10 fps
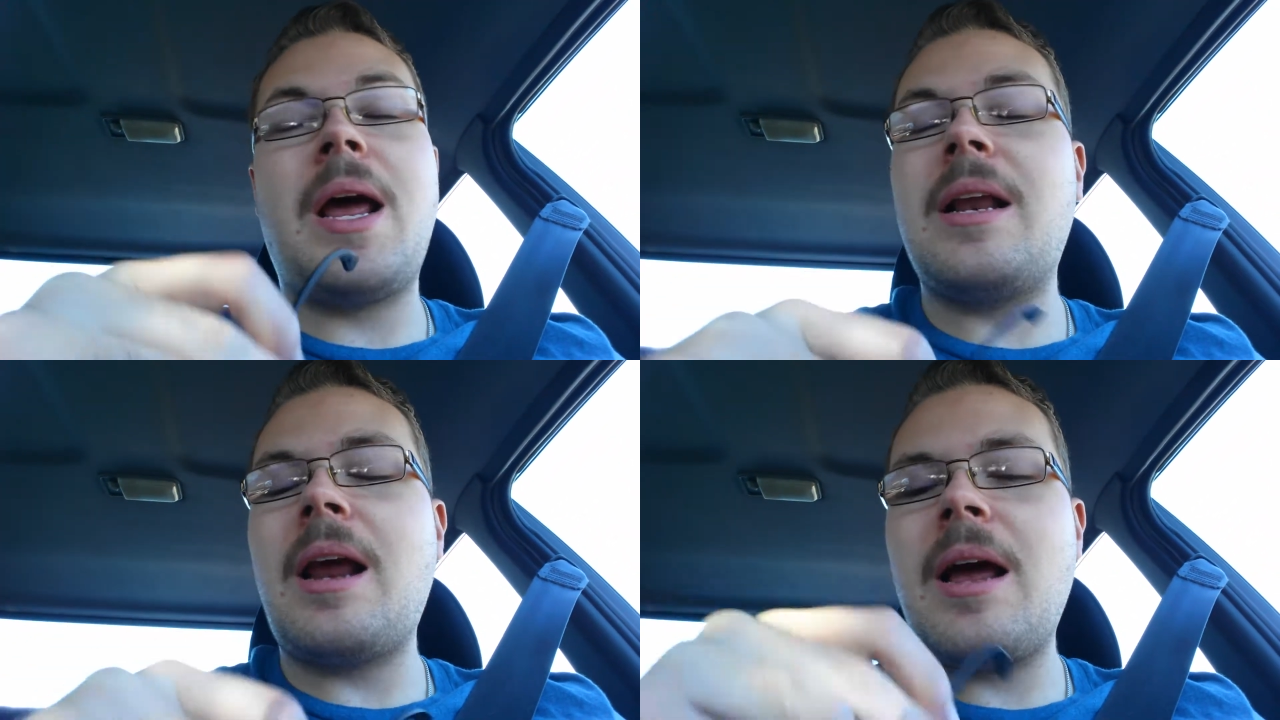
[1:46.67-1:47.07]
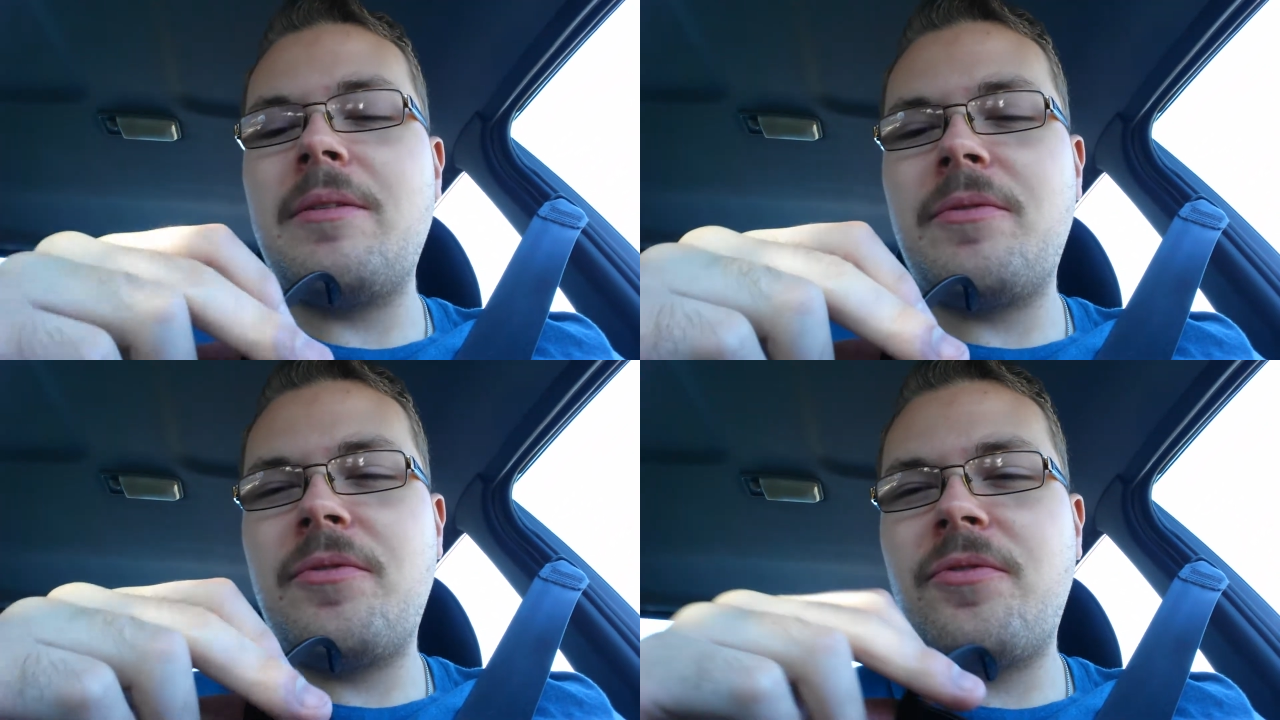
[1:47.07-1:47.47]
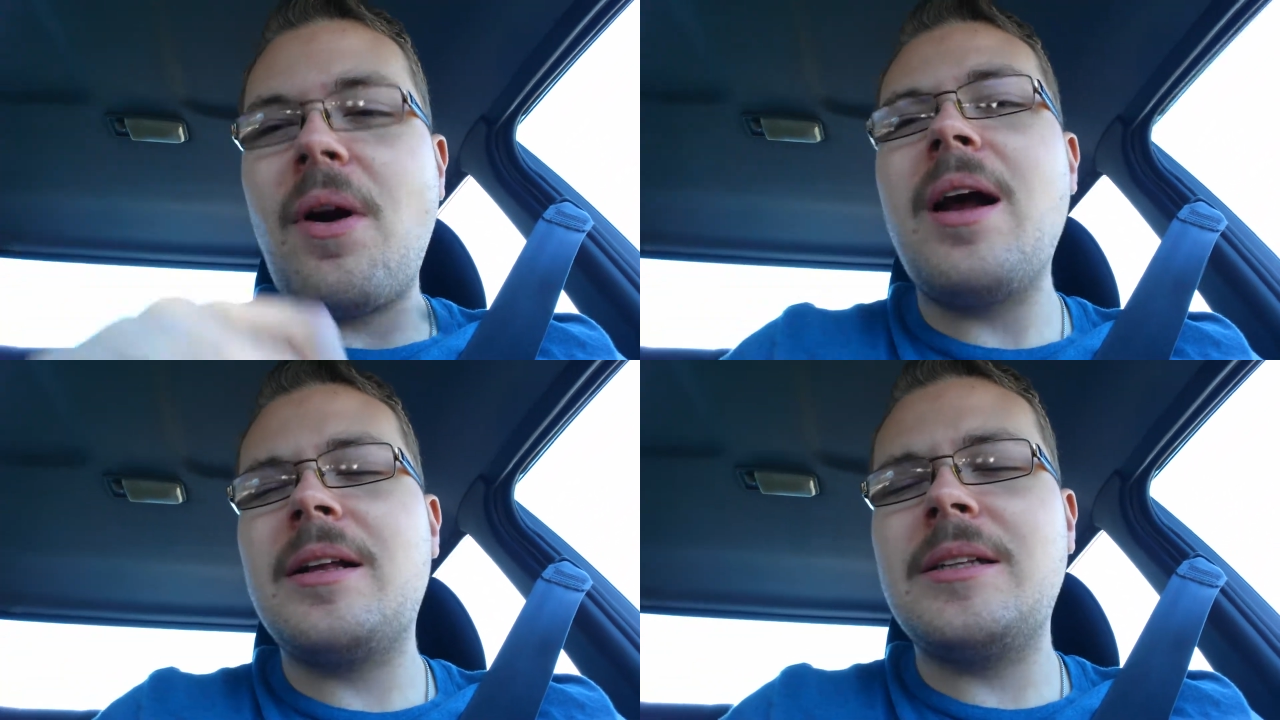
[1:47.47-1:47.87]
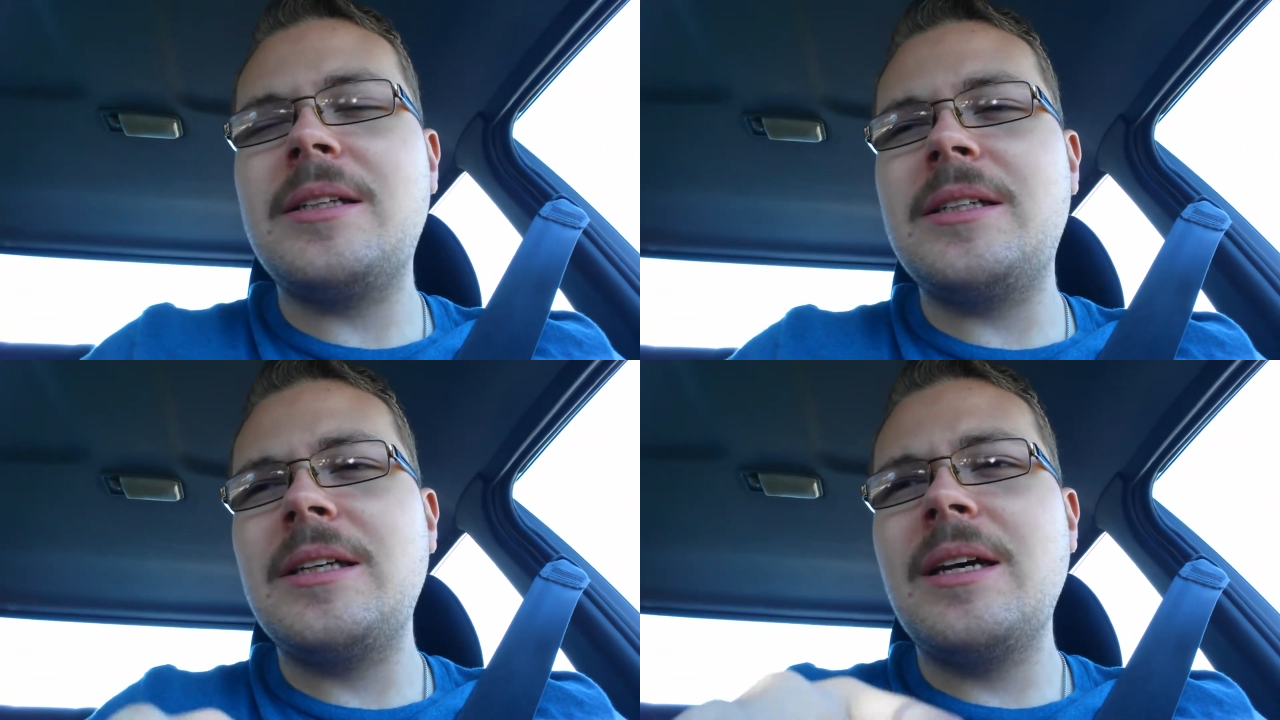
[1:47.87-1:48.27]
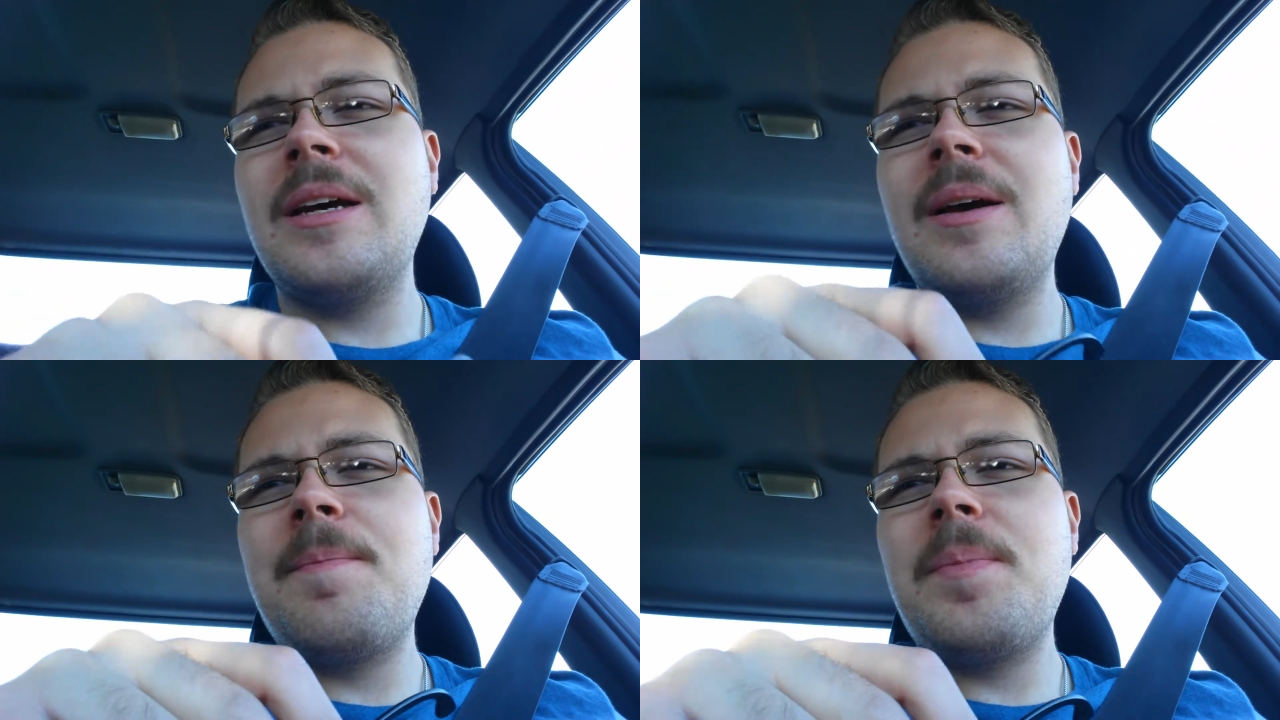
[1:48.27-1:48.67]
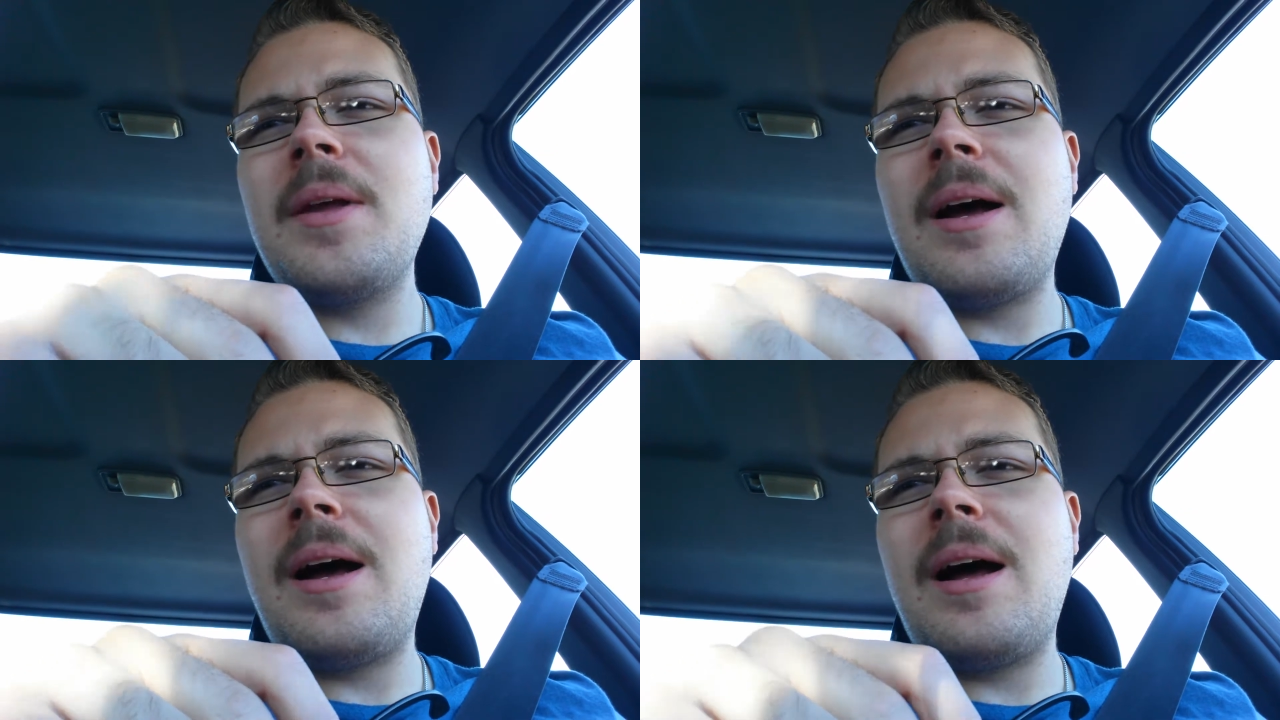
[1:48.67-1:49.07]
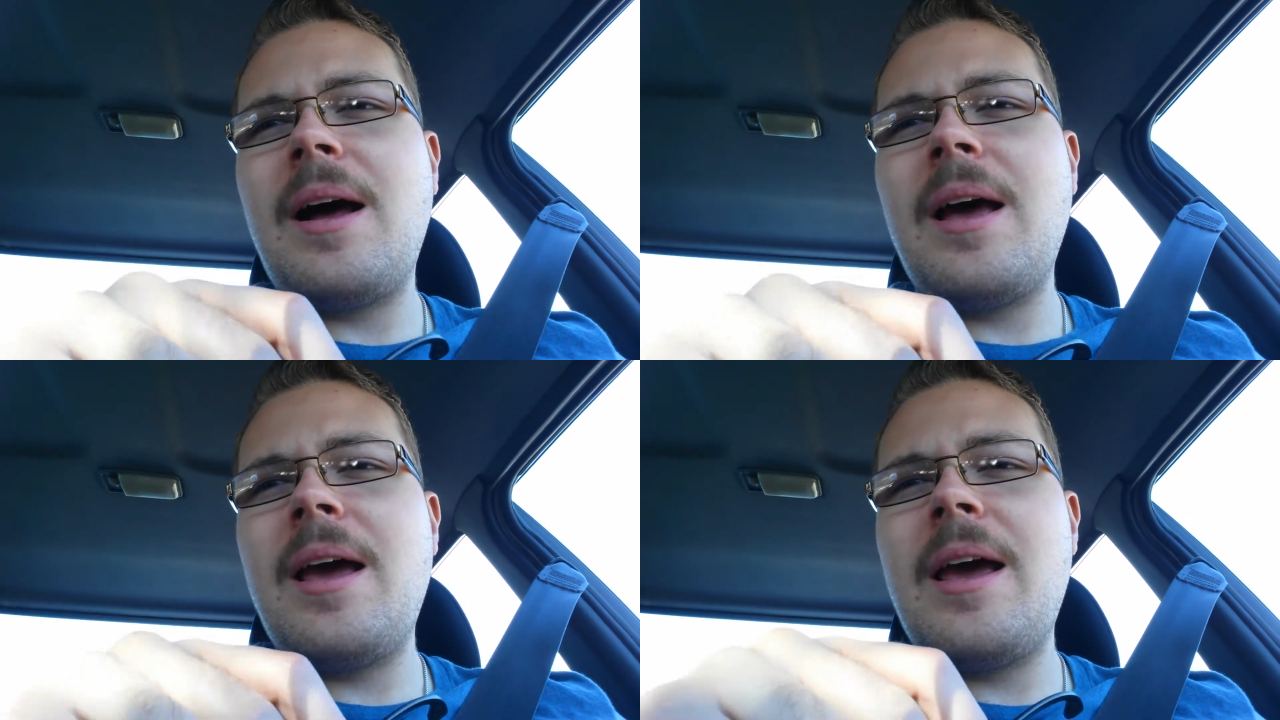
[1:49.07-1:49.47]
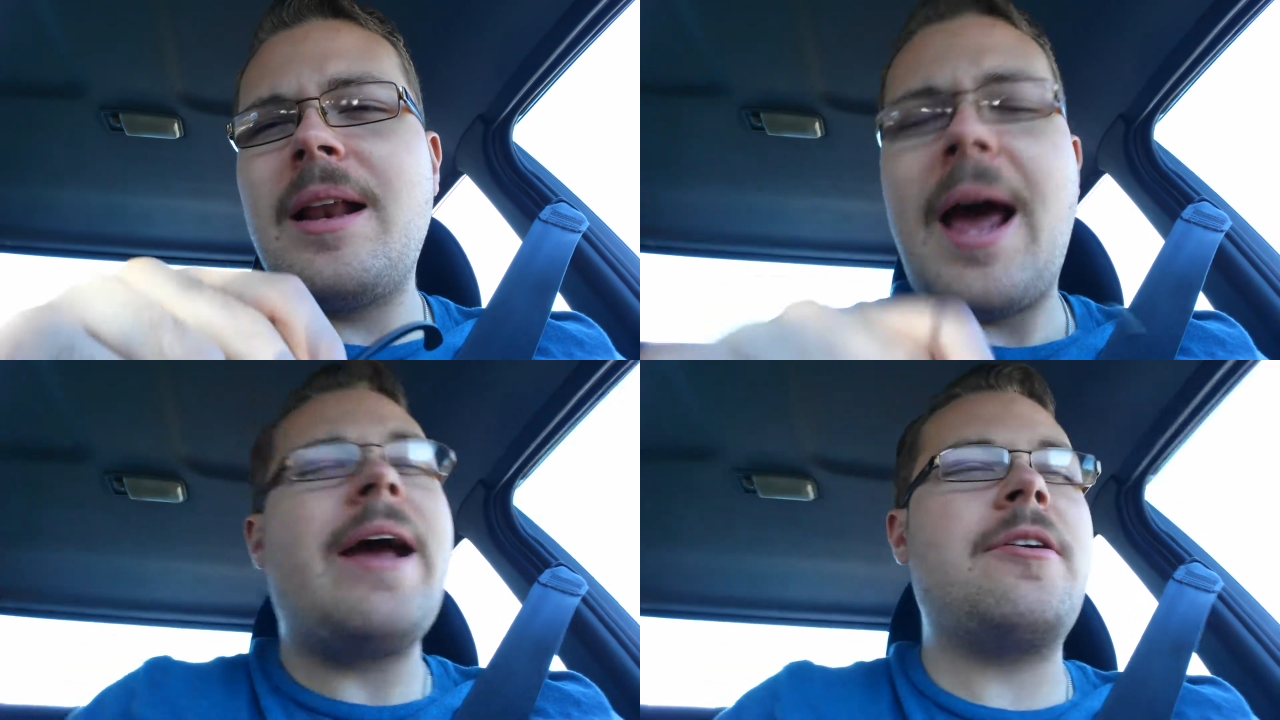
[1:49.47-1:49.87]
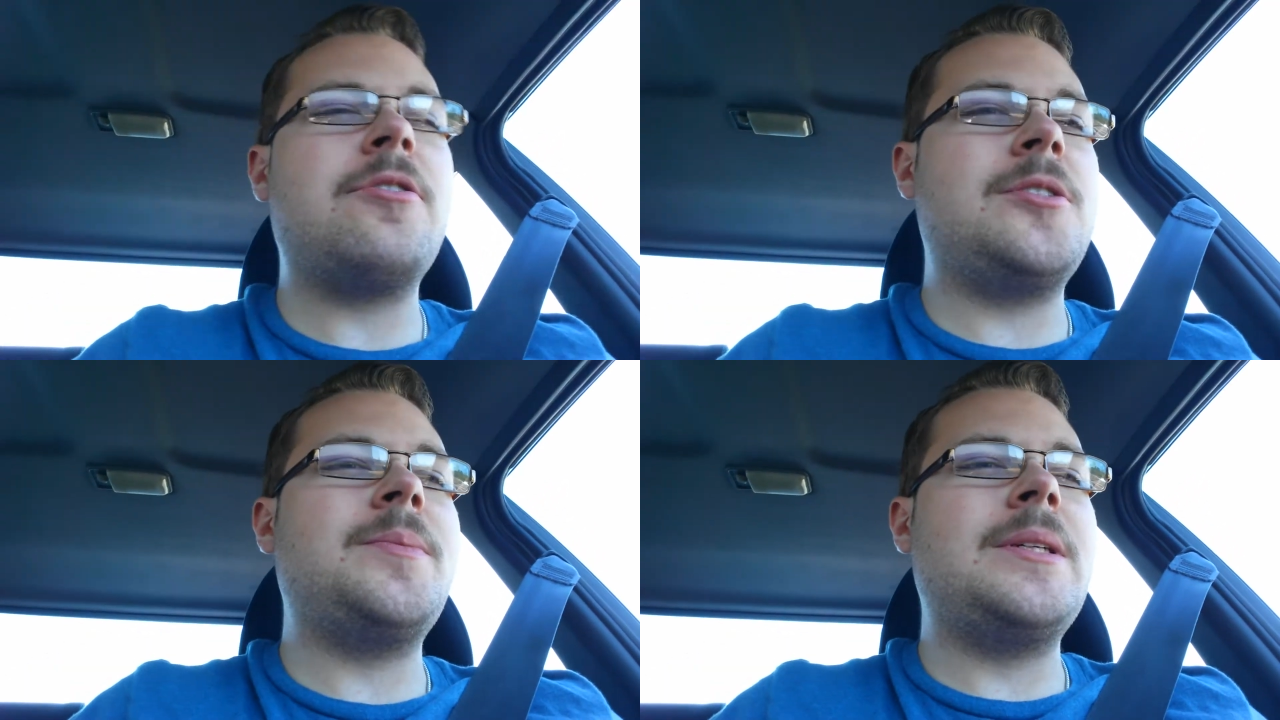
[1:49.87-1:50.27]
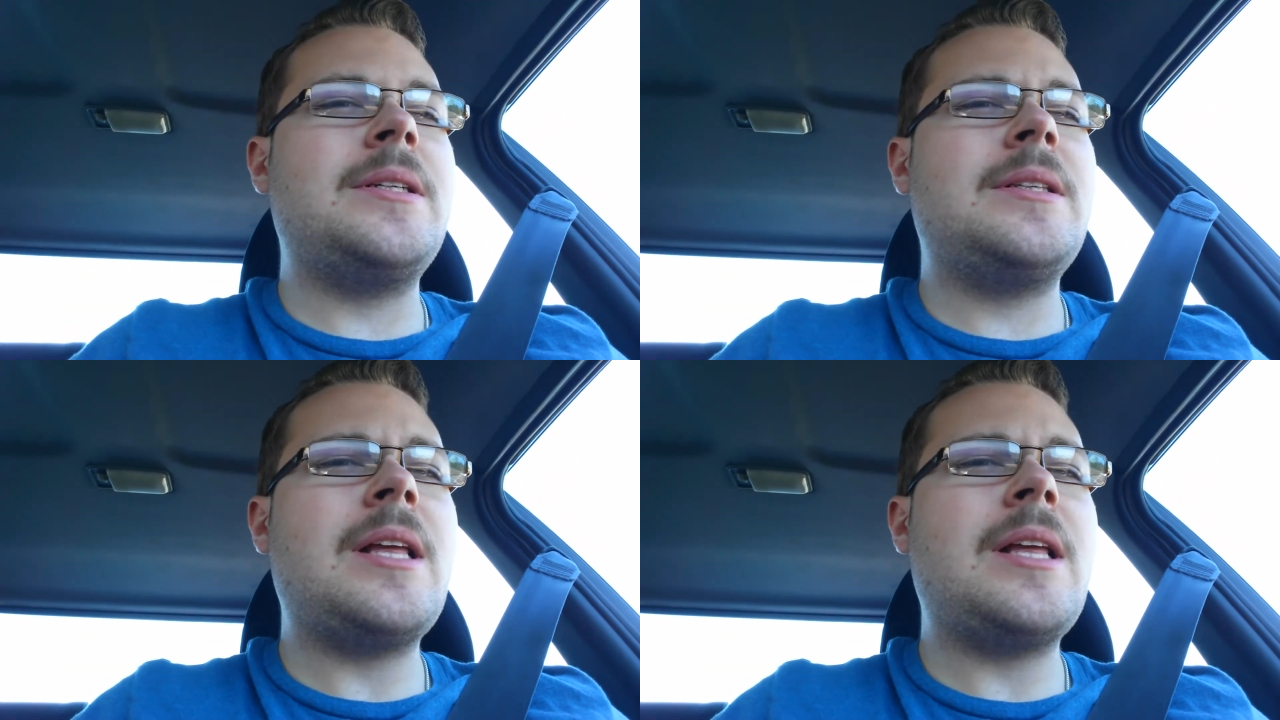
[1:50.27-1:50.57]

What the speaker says: And frankly, it angers me